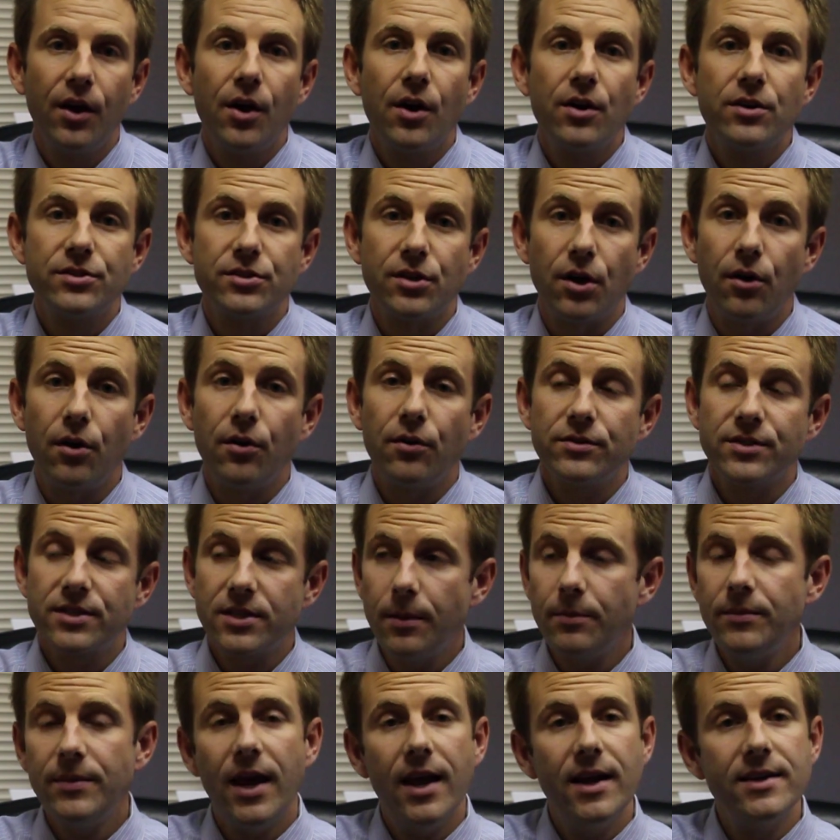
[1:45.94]
So
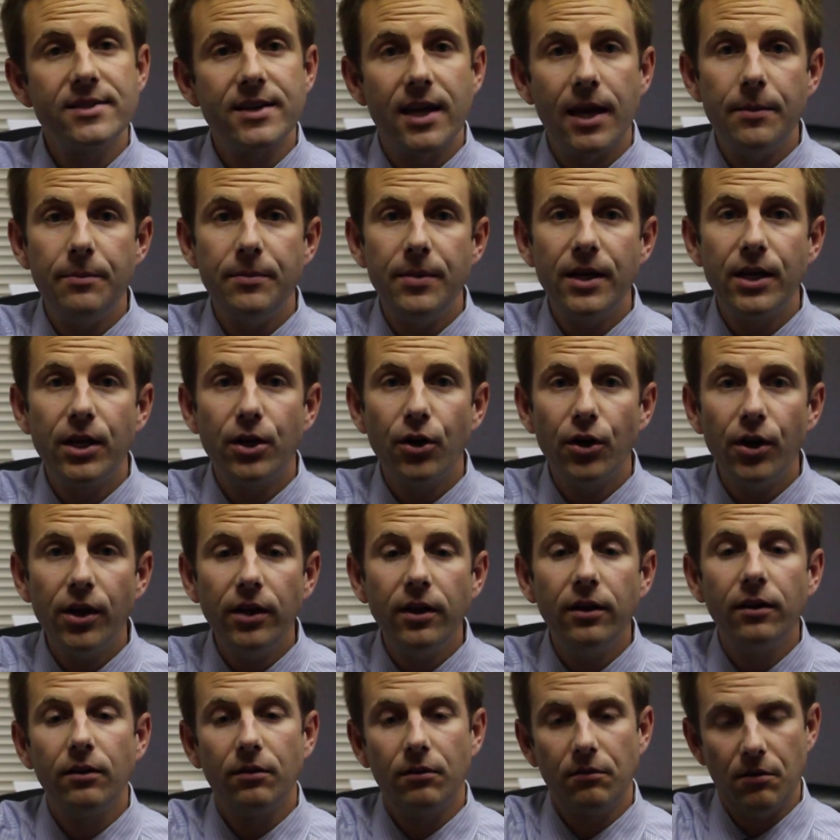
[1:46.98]
some days can be
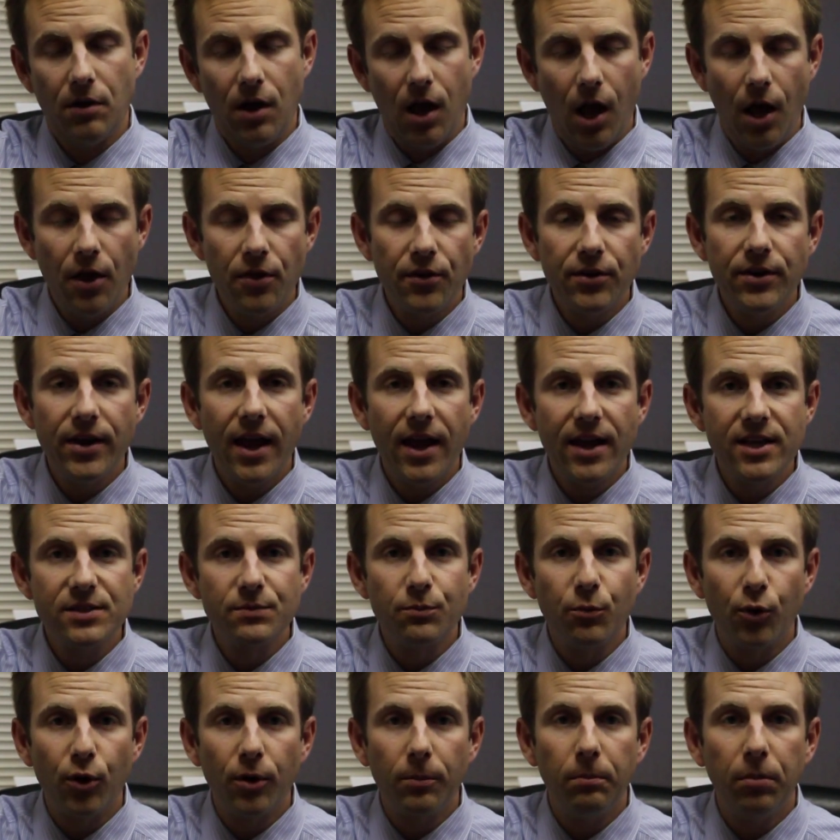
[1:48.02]
good, other days
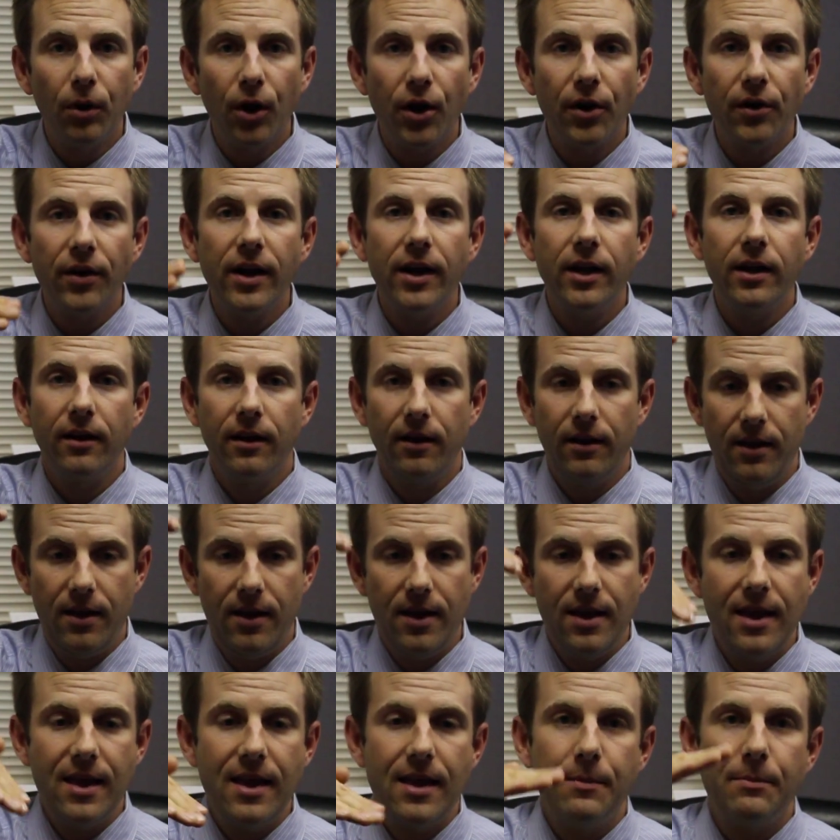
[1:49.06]
more blurry,
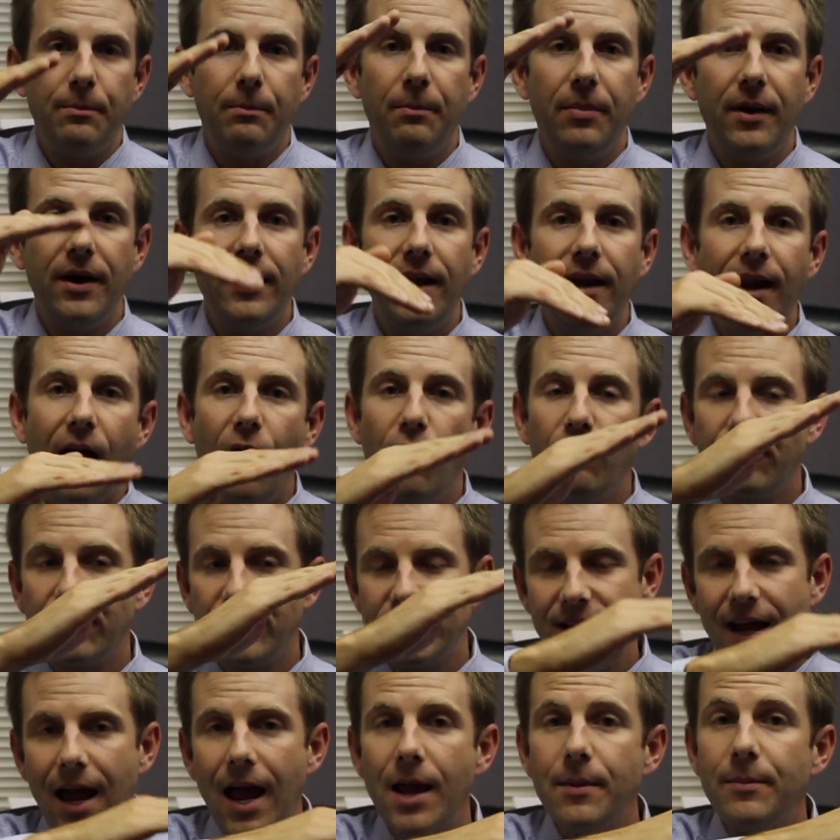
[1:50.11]
but over
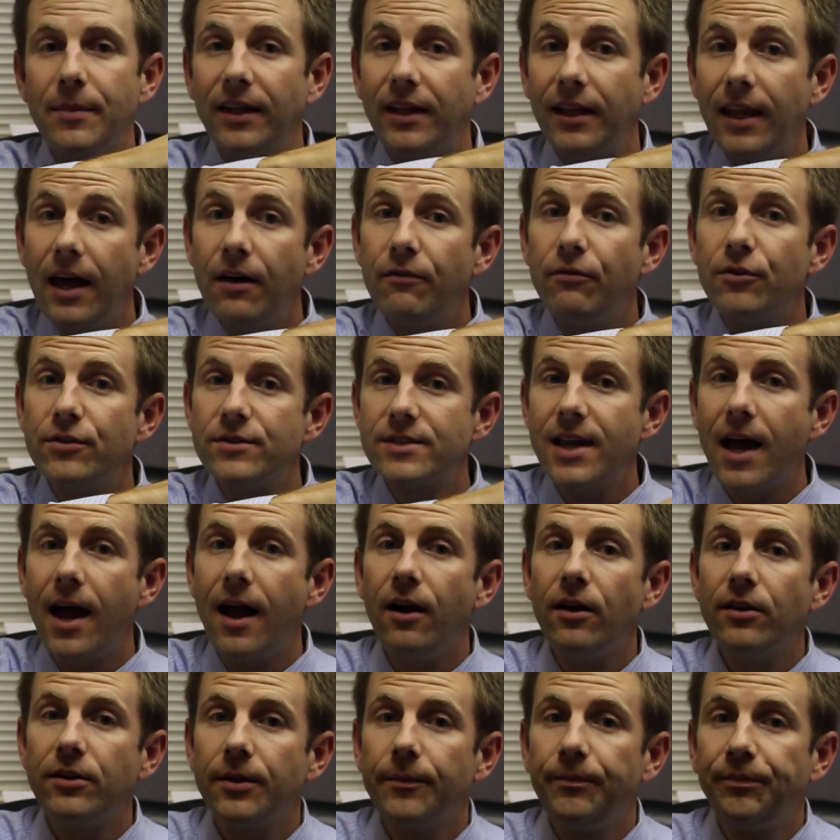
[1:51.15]
time it levels
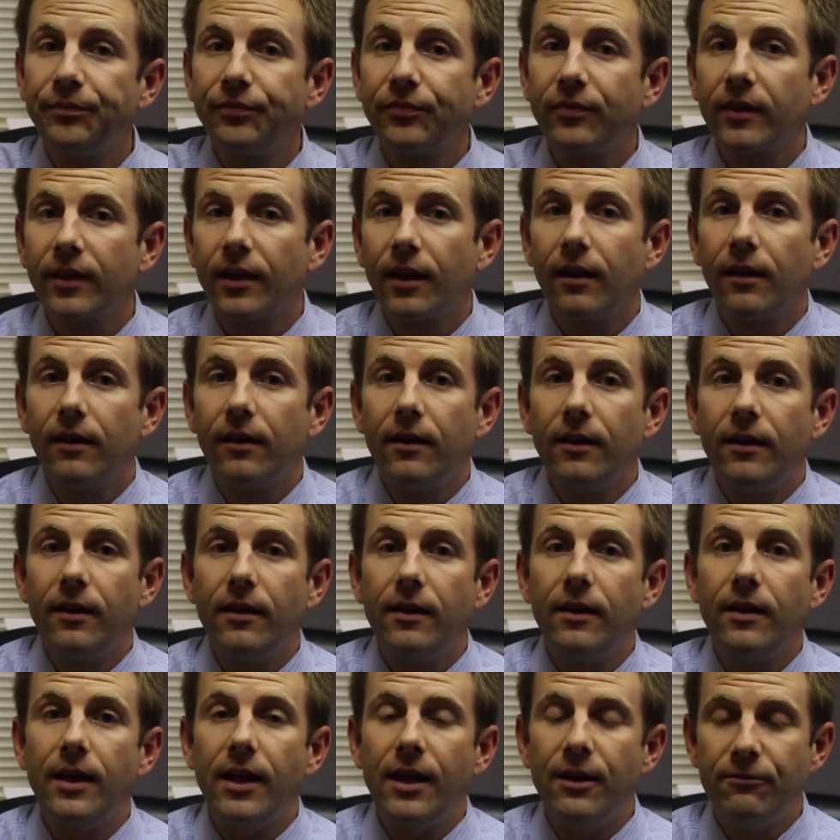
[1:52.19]
out,
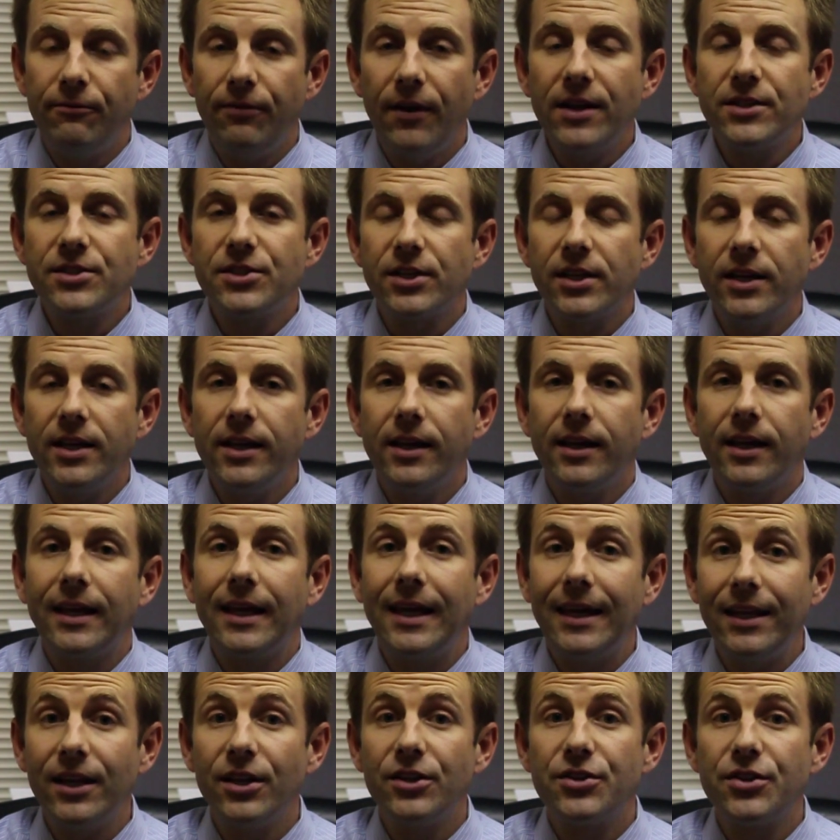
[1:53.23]
eventually
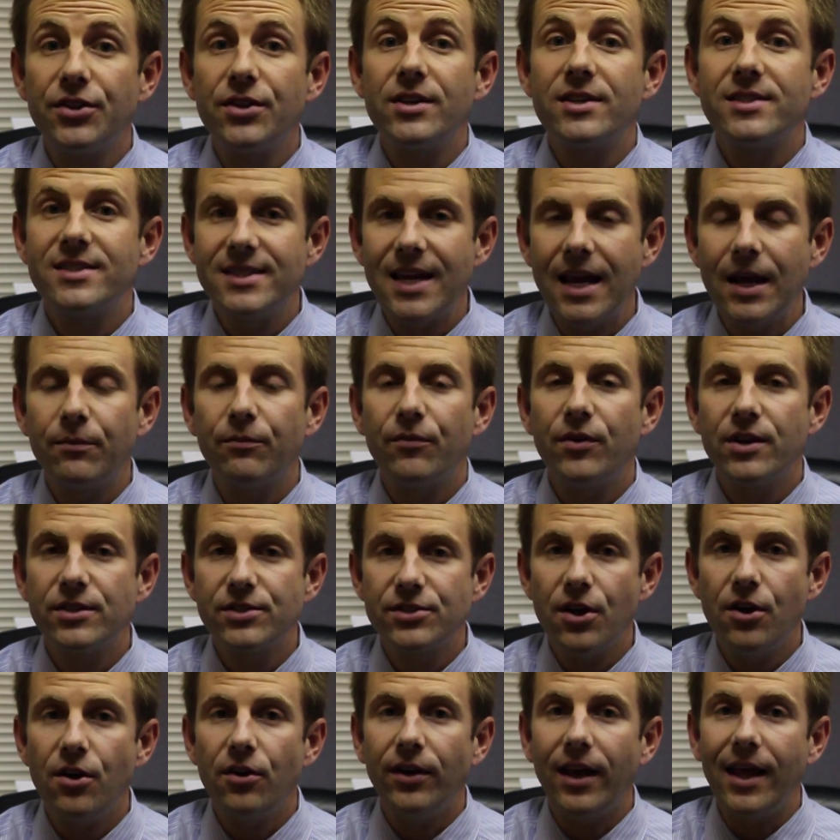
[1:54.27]
getting to the same
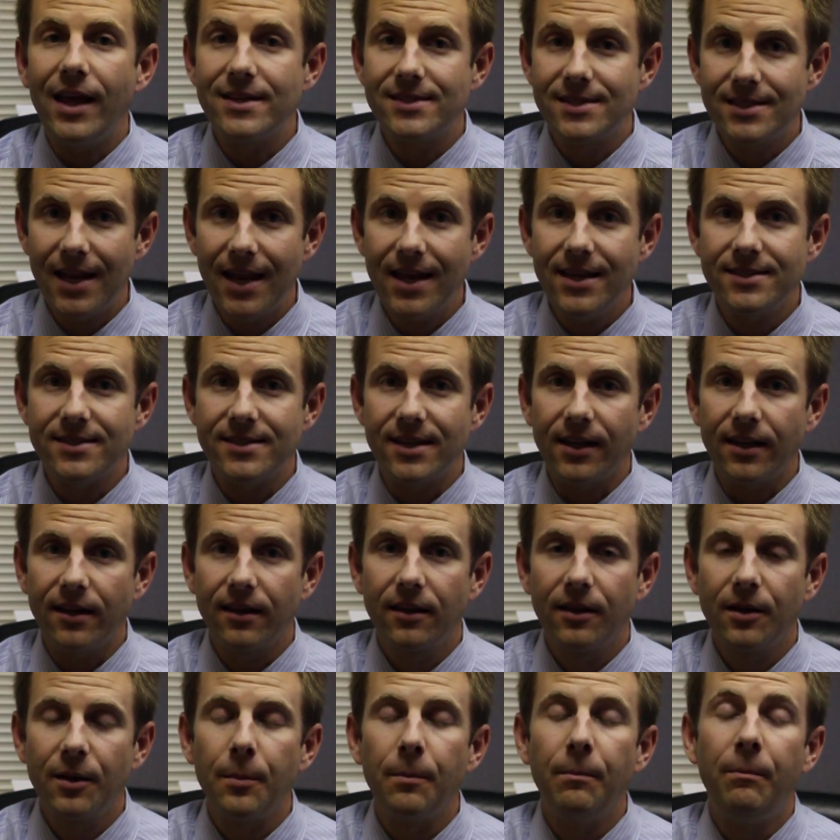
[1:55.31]
result as LASIK
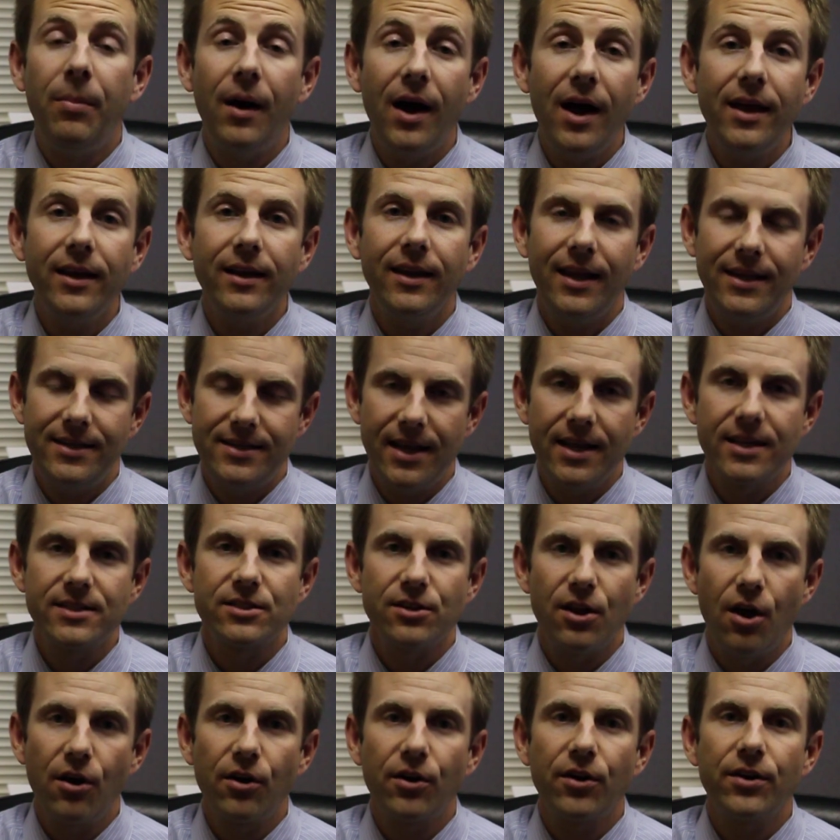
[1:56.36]
but it takes
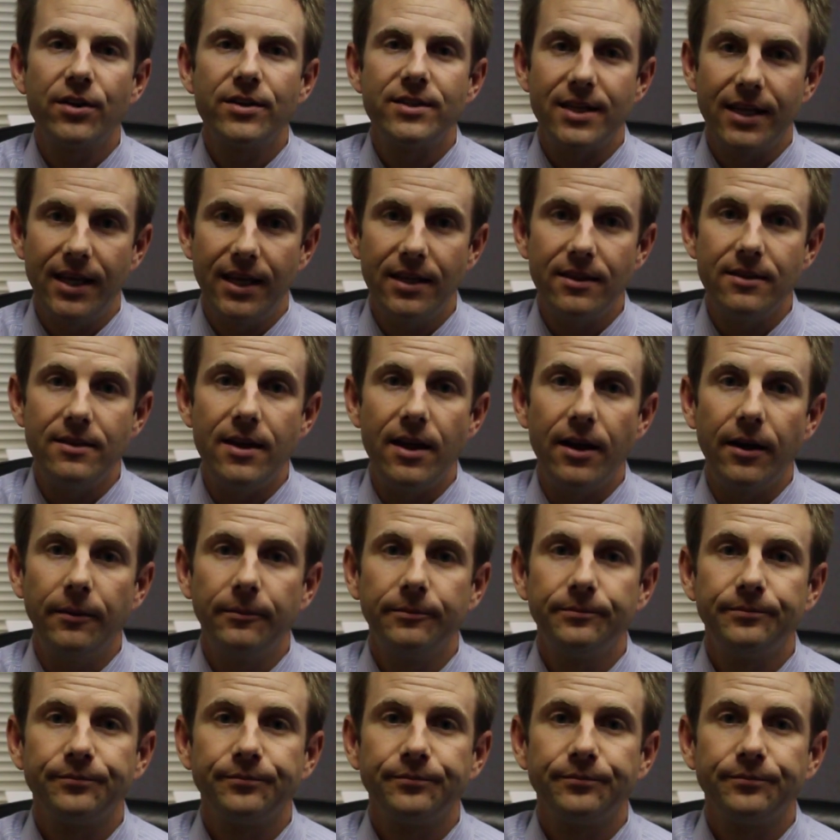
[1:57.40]
longer to get there.